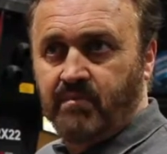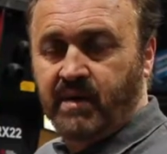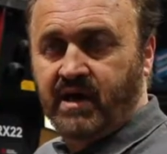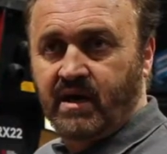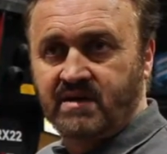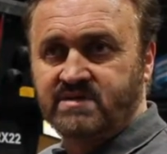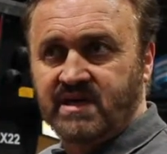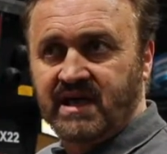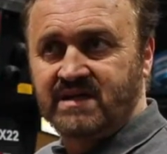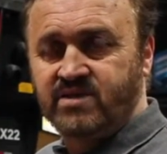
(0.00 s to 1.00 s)
because
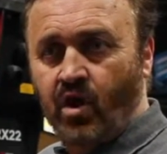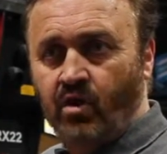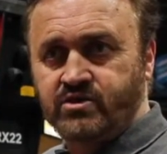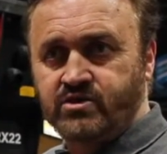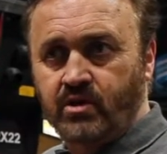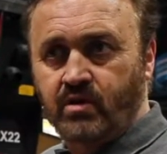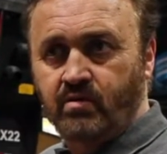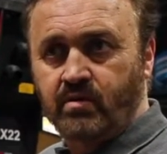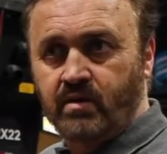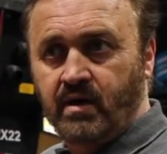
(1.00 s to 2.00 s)
it's
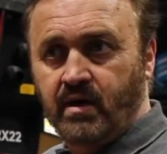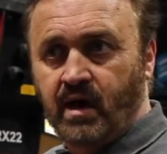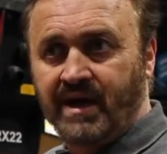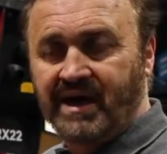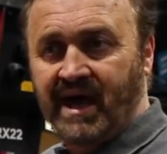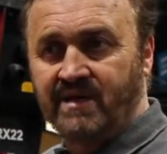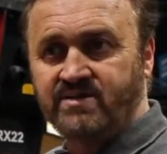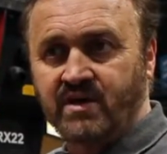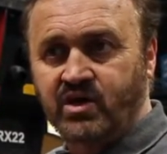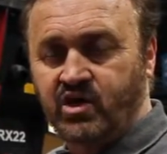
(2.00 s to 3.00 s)
also a
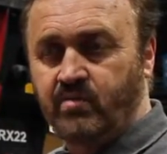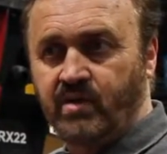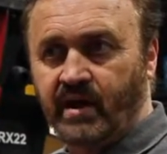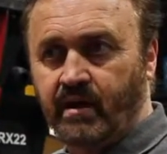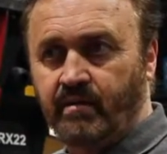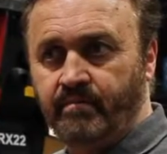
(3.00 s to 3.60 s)
gas accumulator.